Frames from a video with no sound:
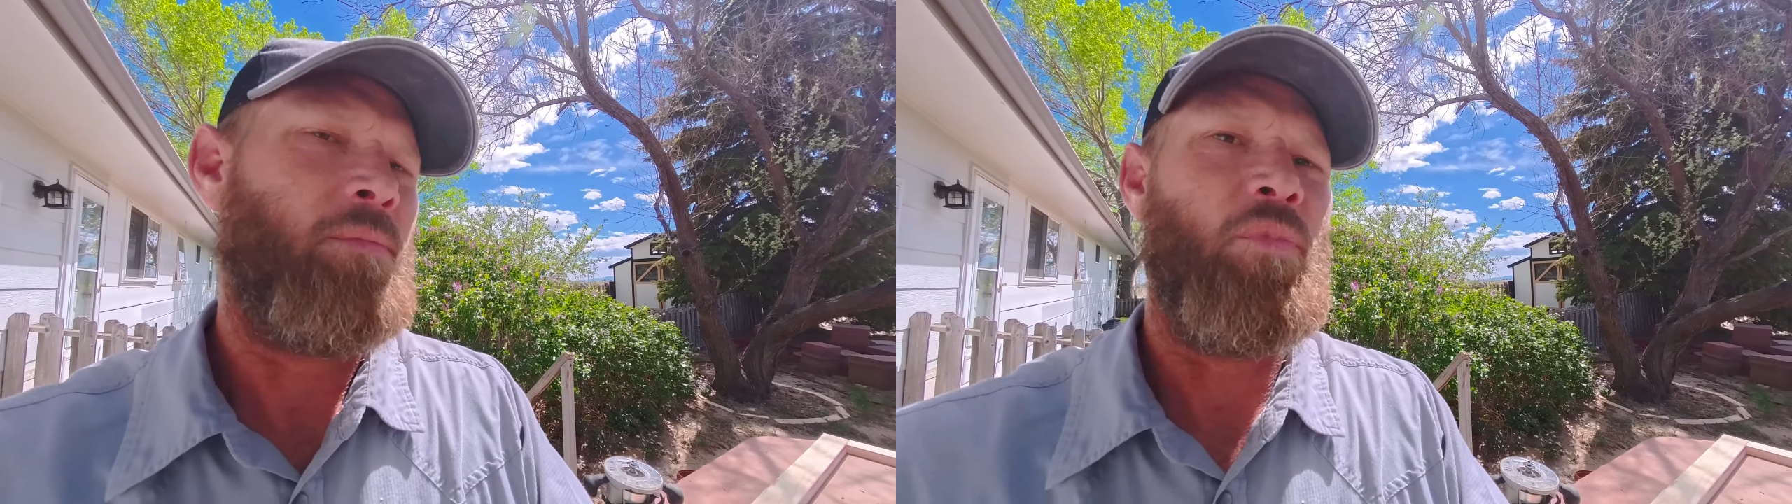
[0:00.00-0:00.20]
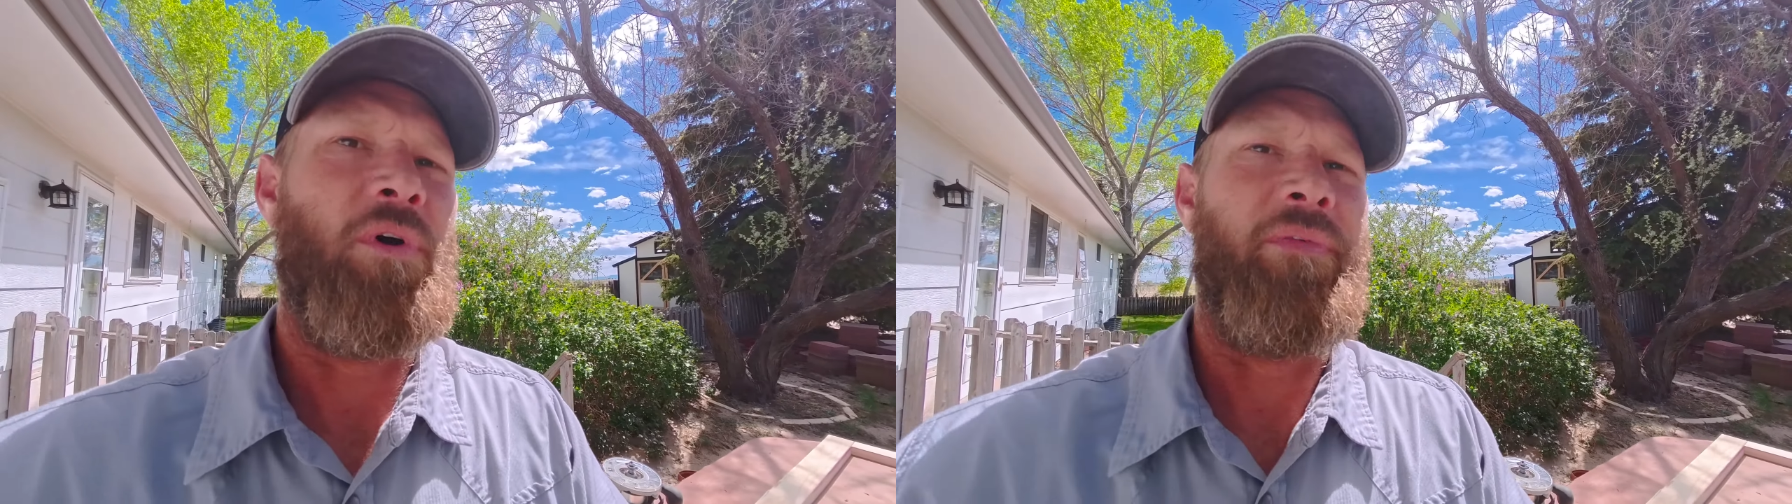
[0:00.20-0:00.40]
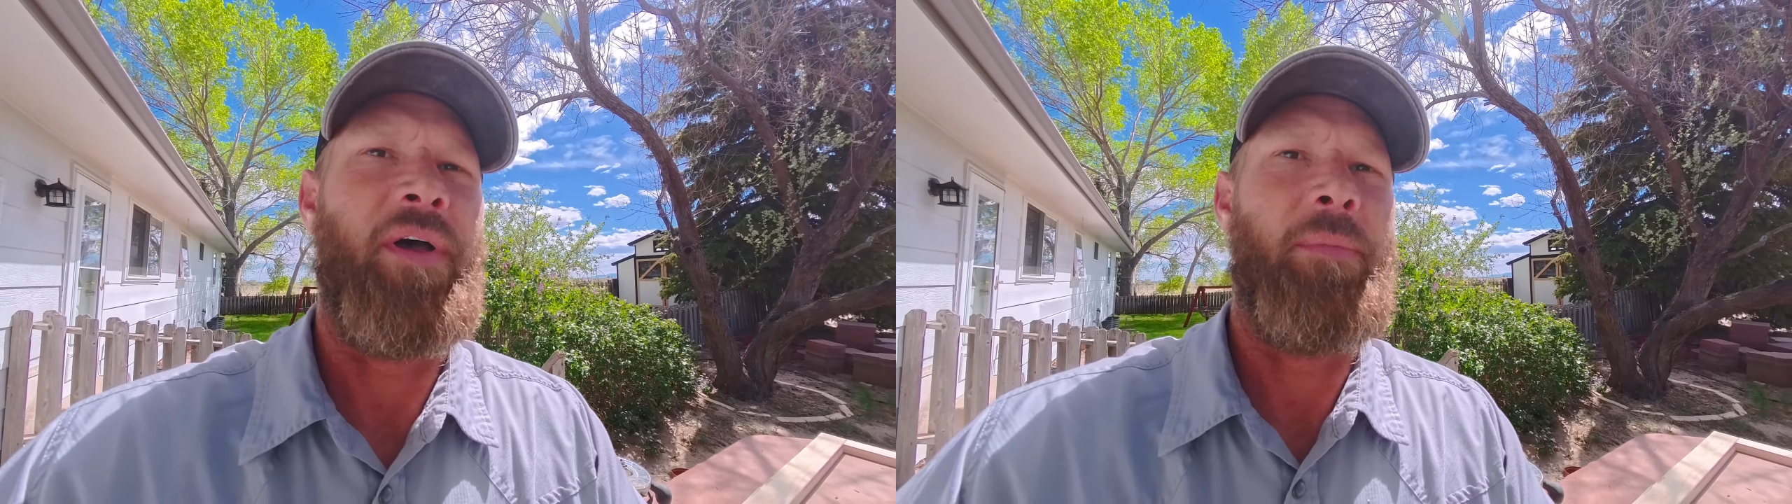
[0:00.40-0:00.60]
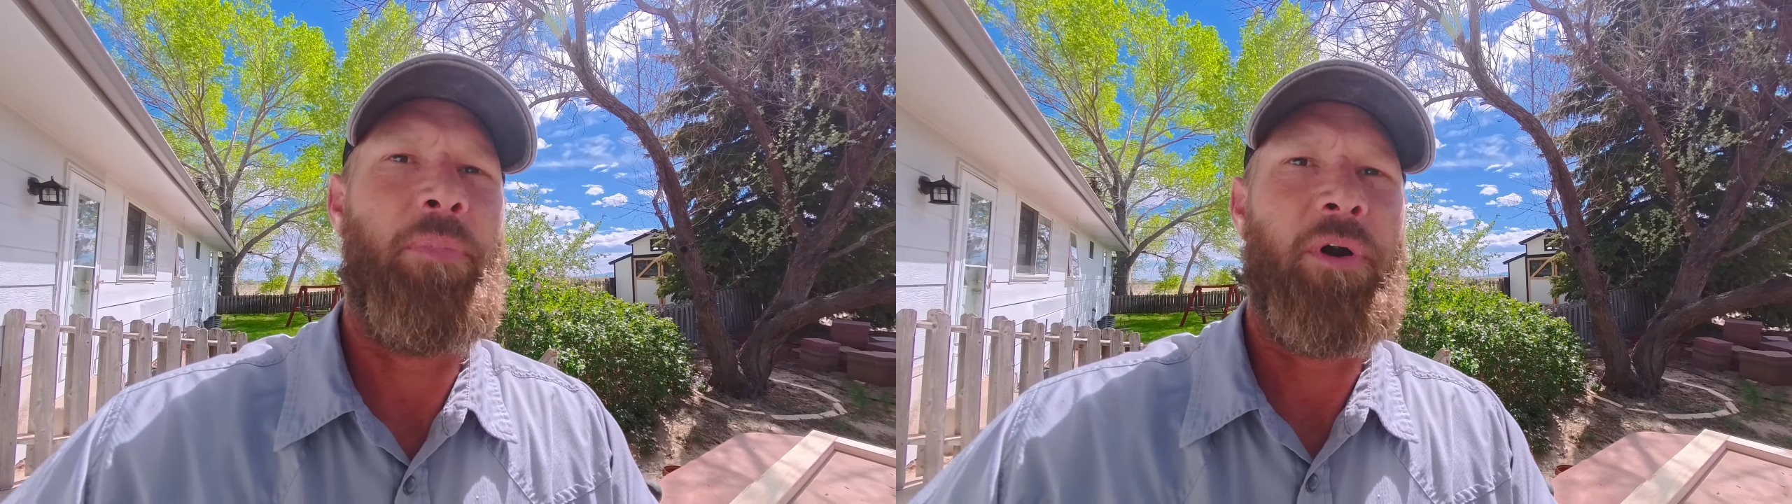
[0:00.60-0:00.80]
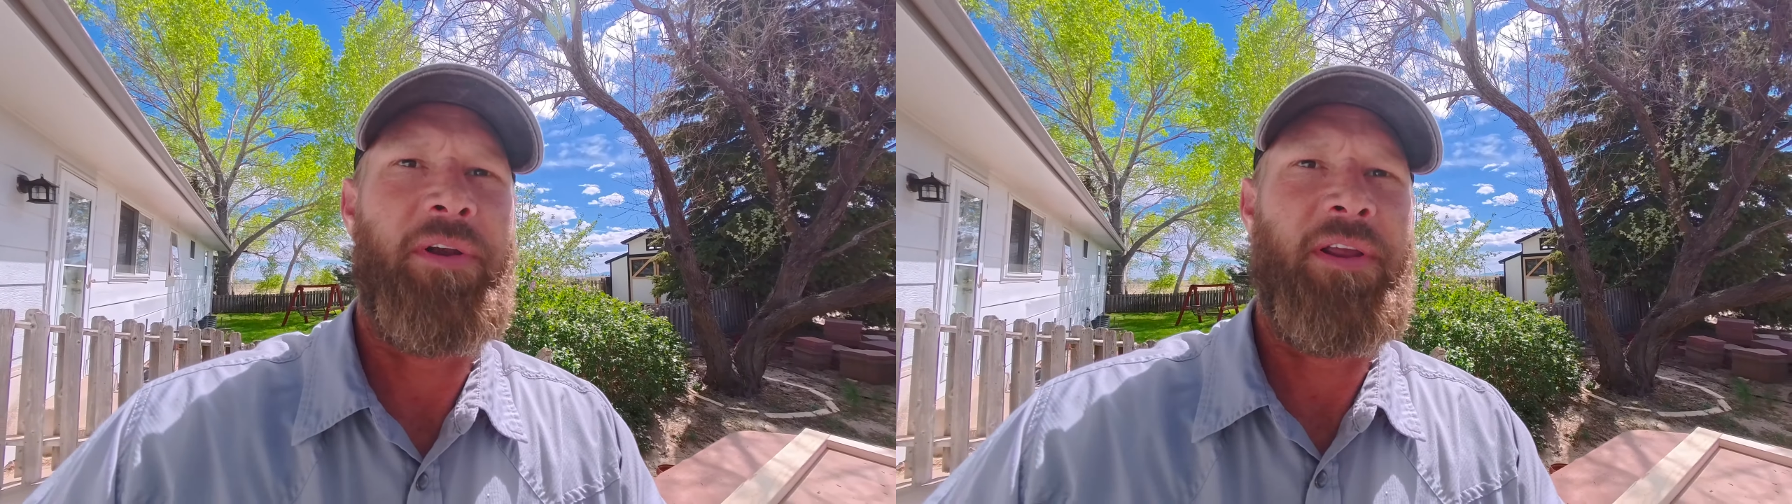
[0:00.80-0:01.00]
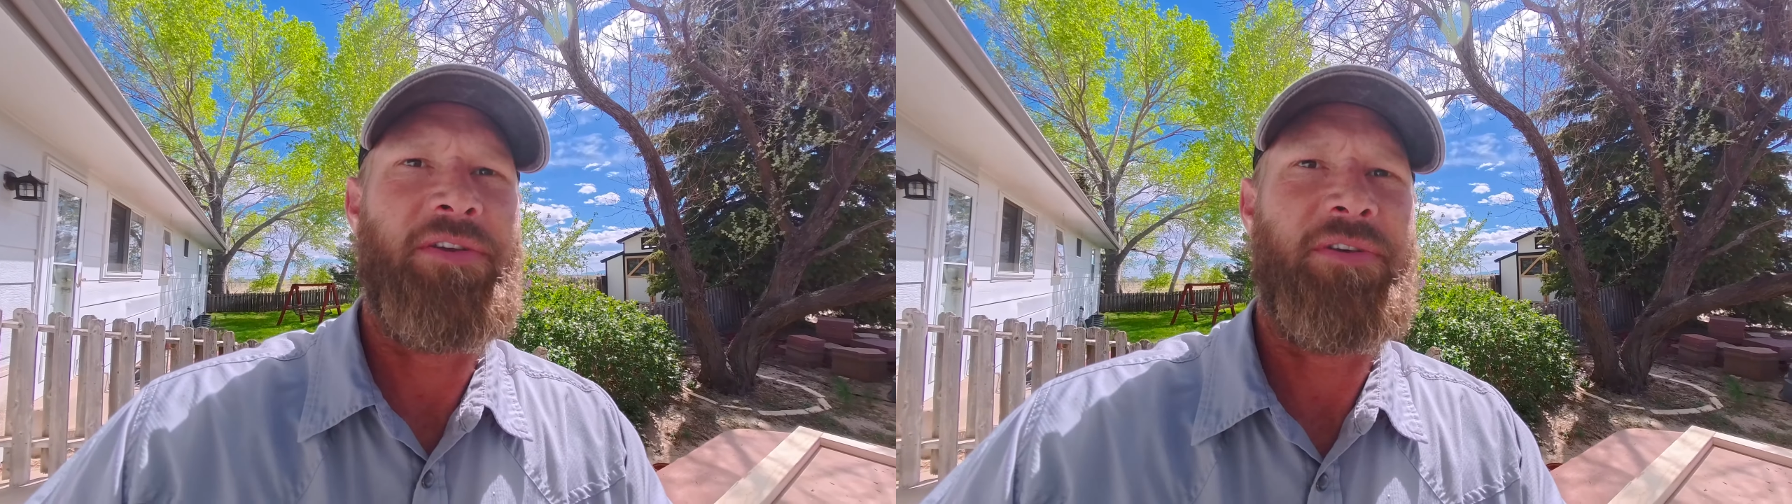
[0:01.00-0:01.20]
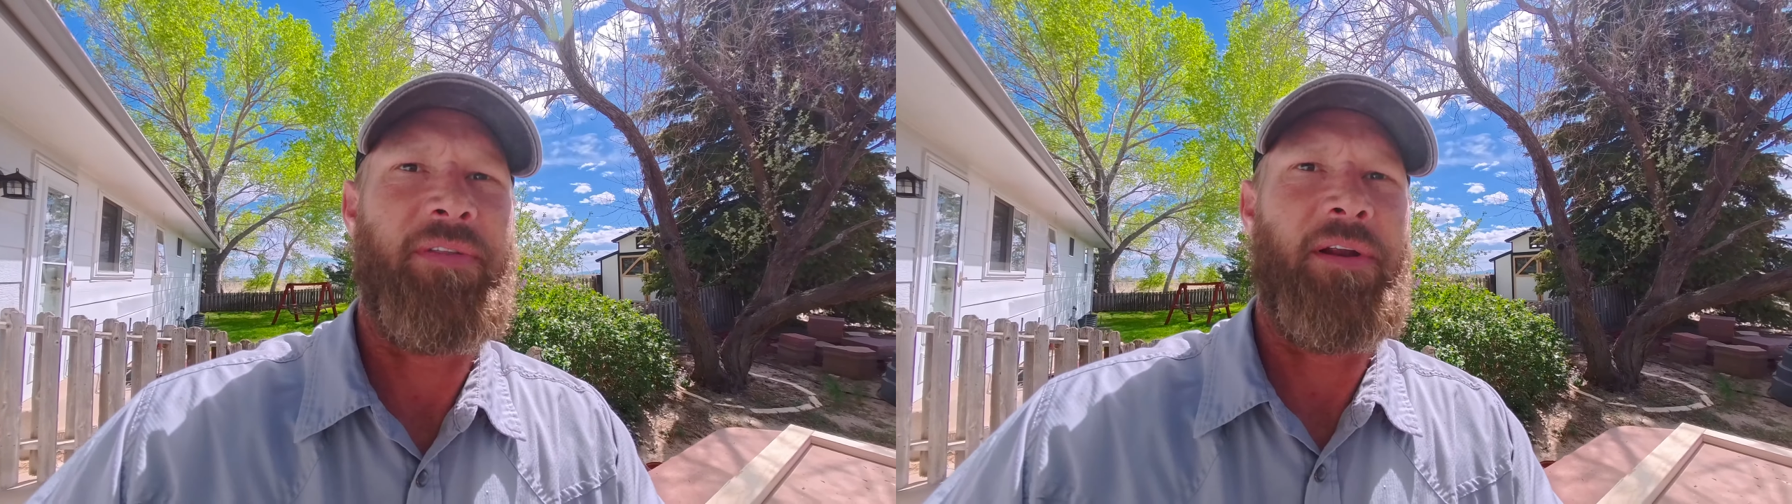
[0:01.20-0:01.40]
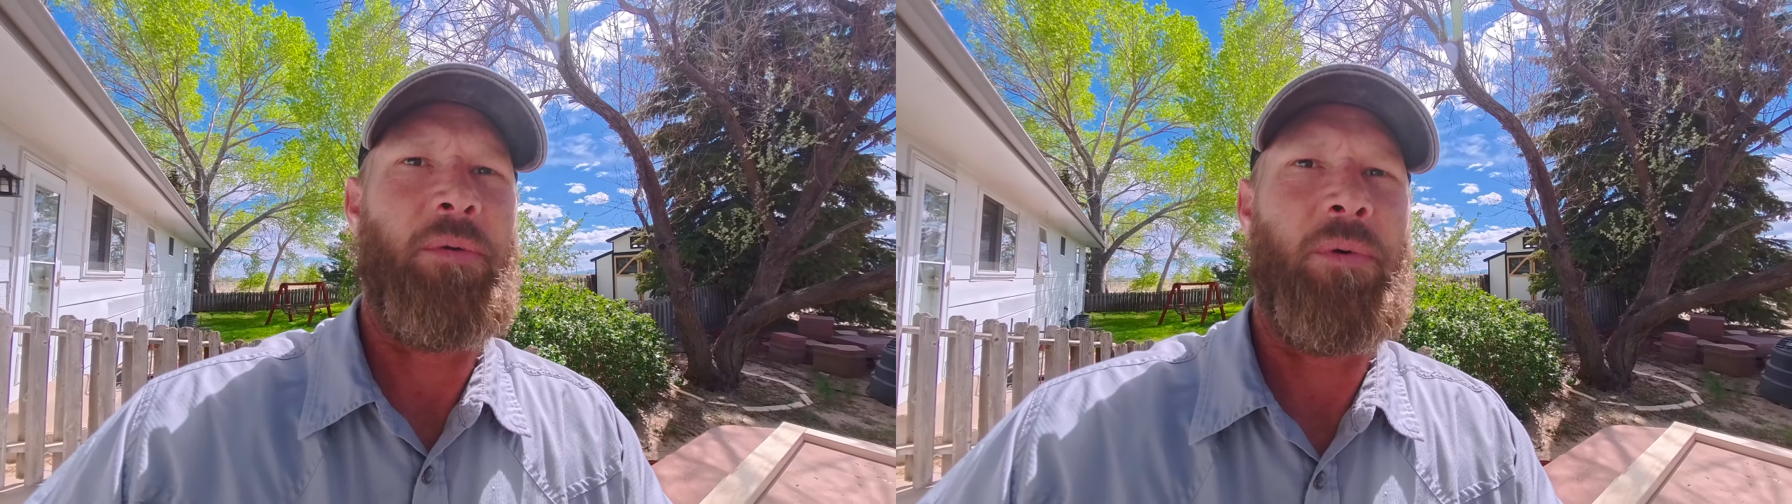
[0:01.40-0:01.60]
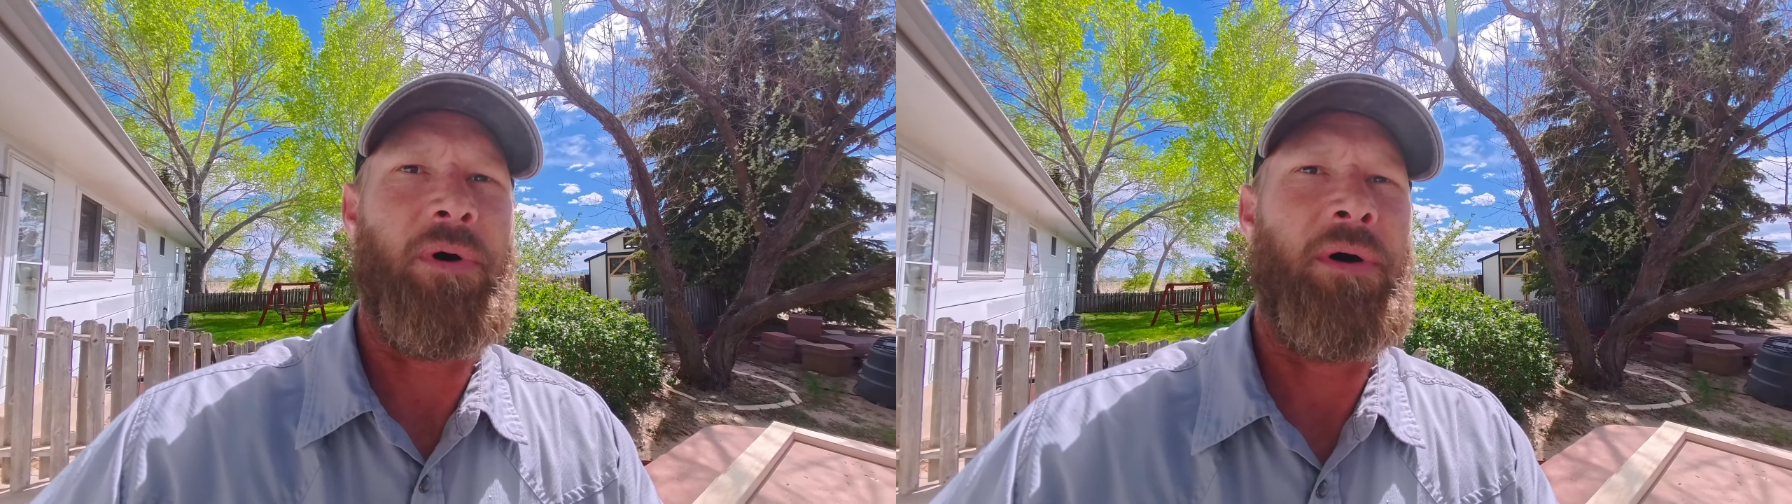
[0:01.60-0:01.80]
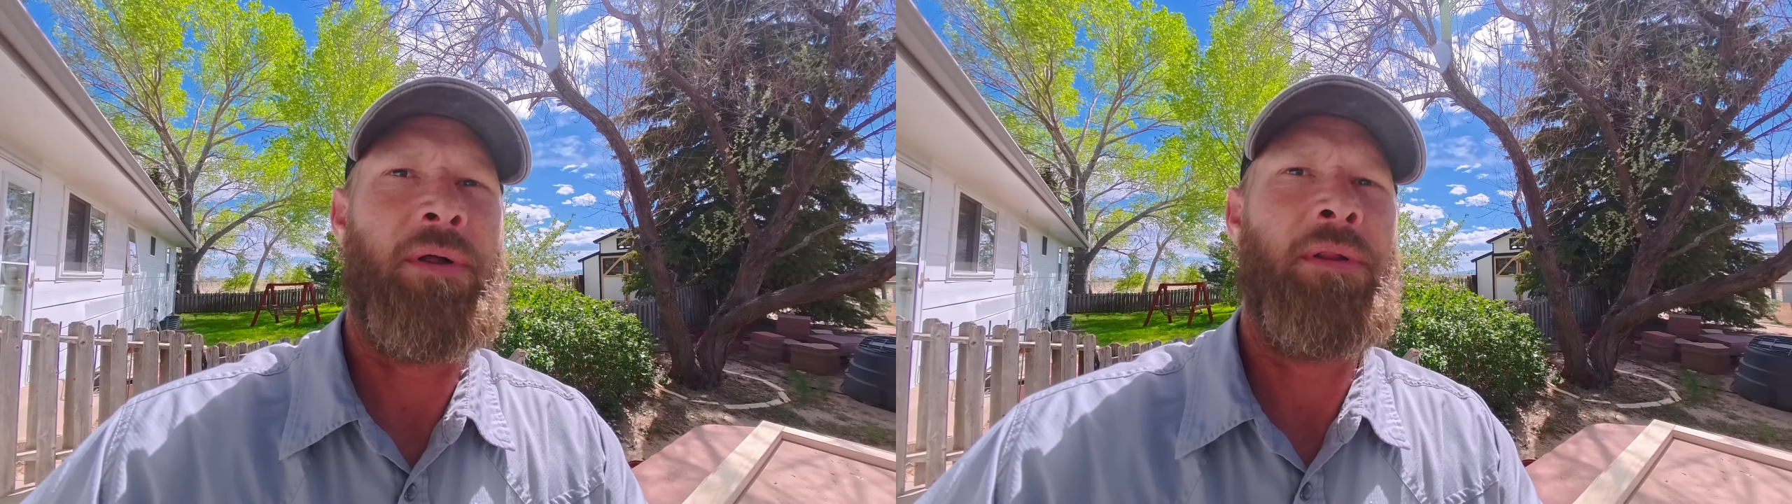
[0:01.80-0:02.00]
more of a partition than a
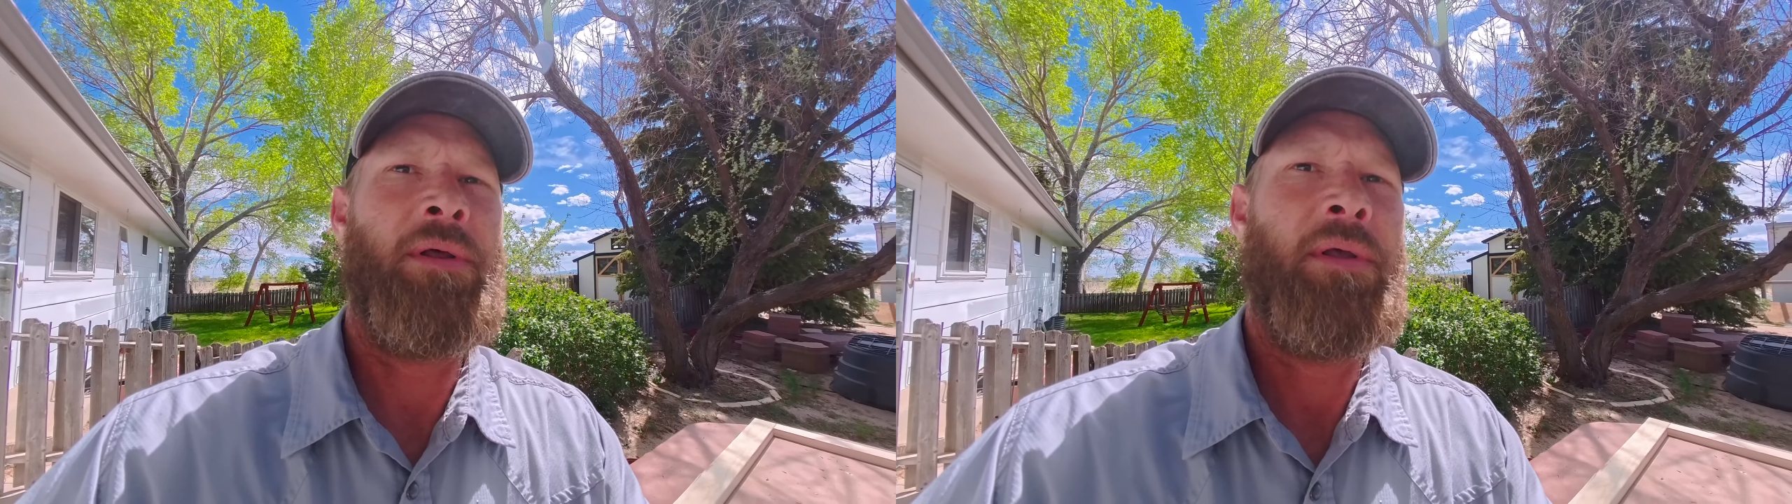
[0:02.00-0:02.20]
wall,